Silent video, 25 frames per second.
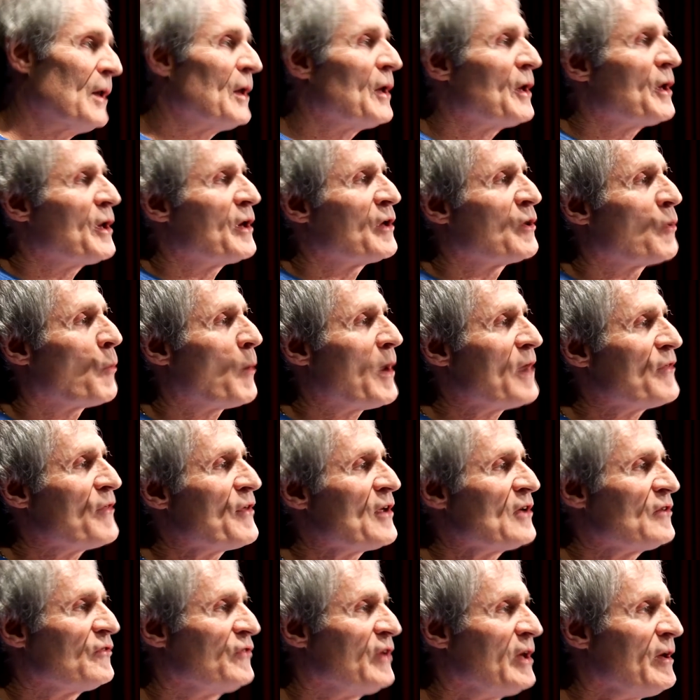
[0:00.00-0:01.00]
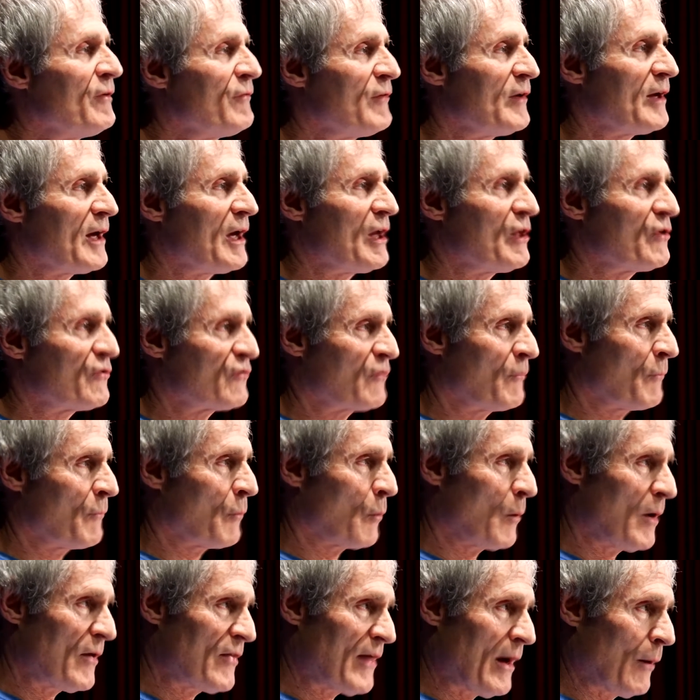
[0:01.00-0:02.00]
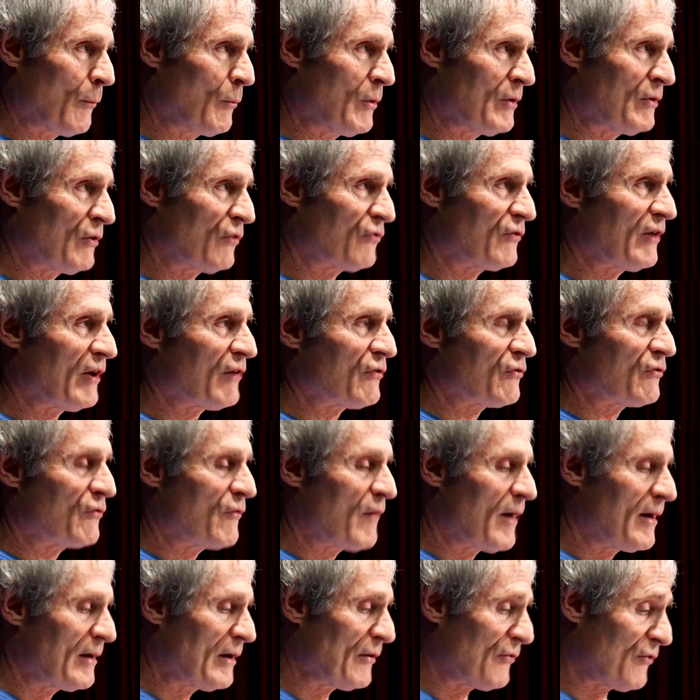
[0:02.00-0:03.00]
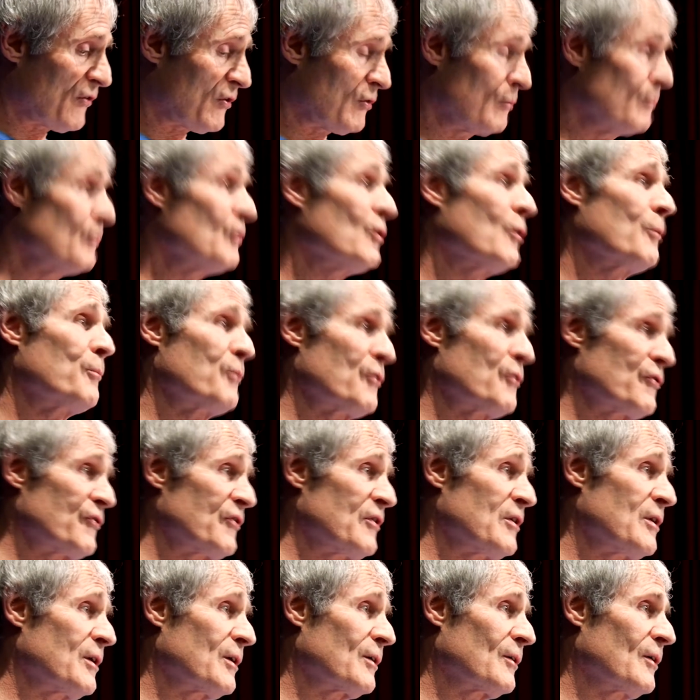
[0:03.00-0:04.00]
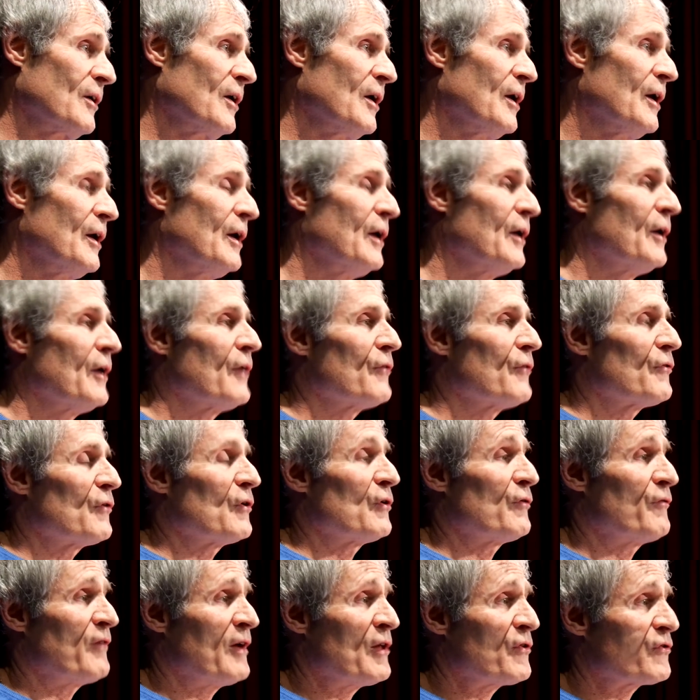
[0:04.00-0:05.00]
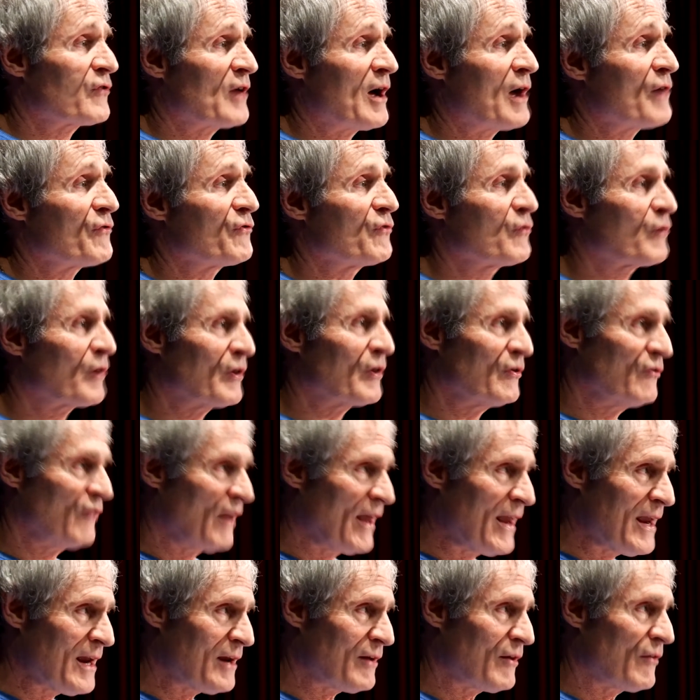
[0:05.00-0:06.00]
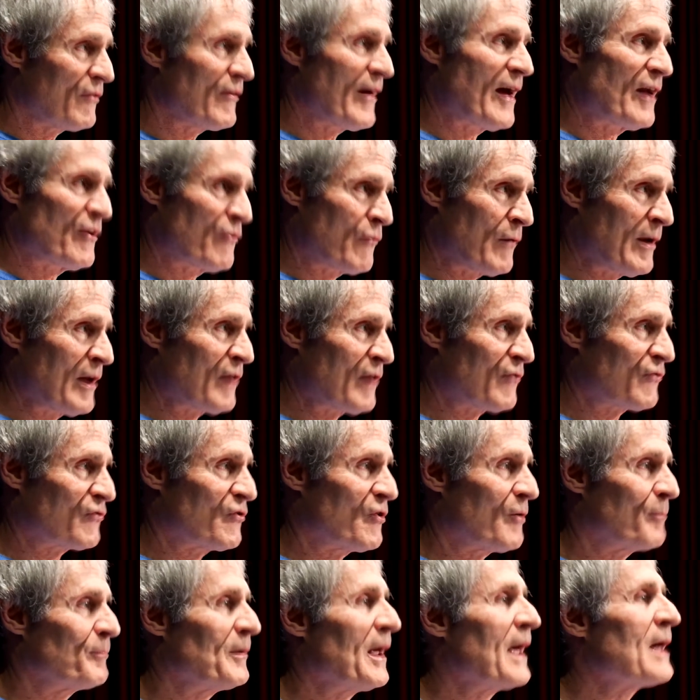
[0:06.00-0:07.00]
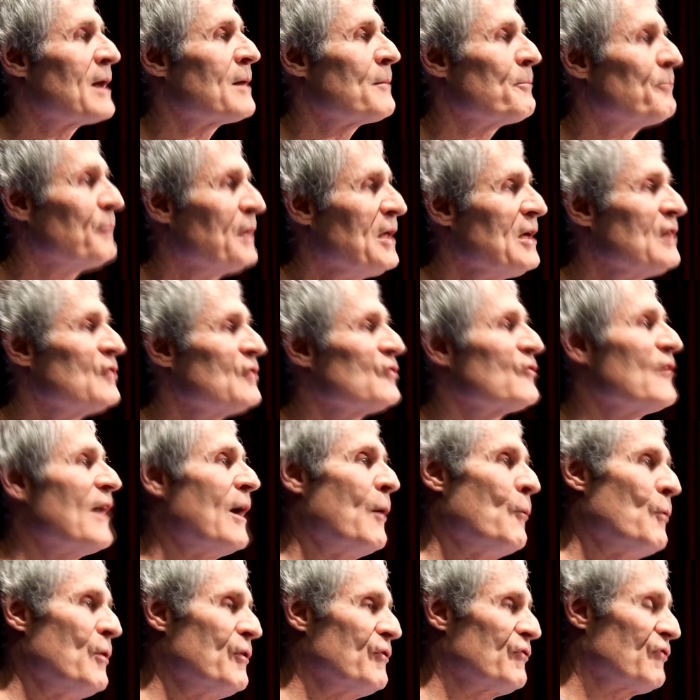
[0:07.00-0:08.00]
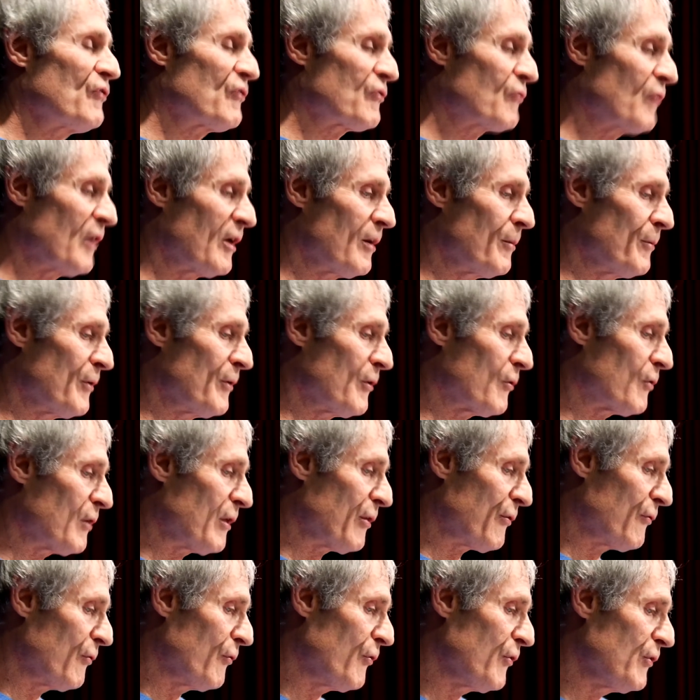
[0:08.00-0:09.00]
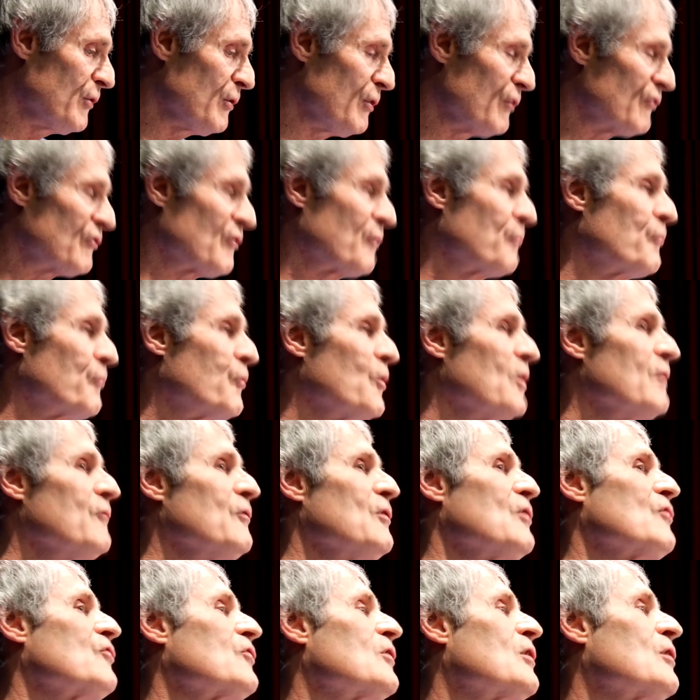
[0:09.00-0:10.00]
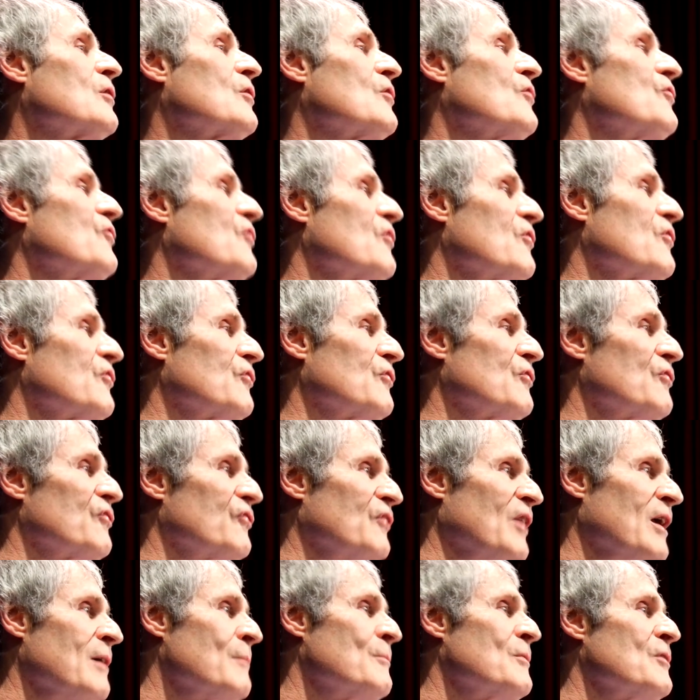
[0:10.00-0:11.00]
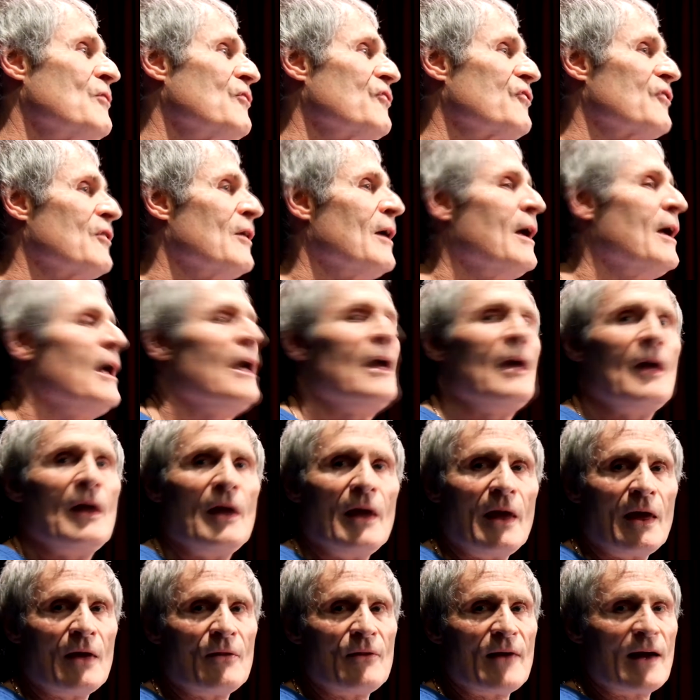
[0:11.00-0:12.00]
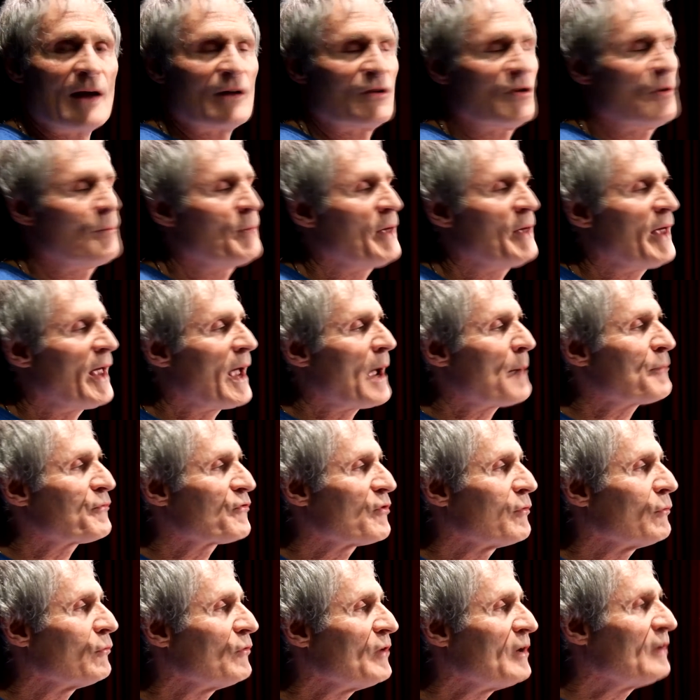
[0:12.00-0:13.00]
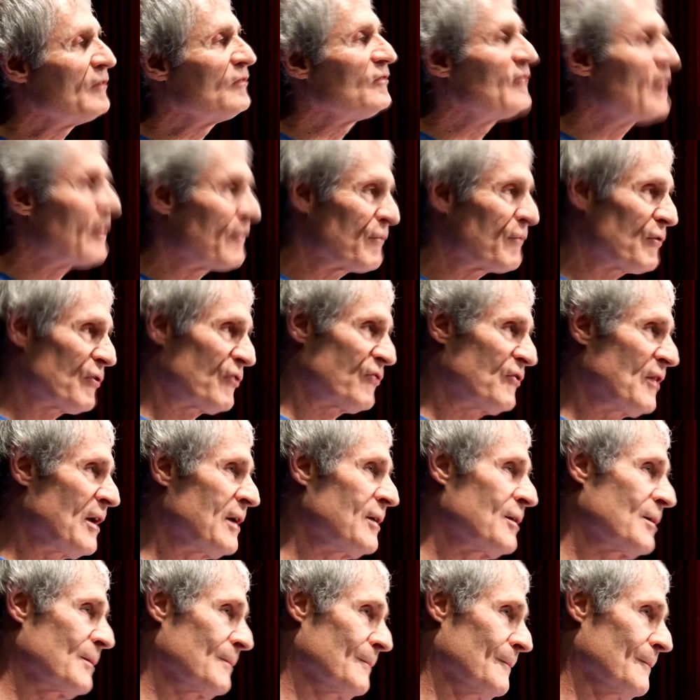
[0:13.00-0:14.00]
in a way that deviates from the way that witness testified at the committal proceeding, the defense counsel can take that transcript and impeach that witness's credibility through the use of previous inconsistent statements, and that can be absolutely devastating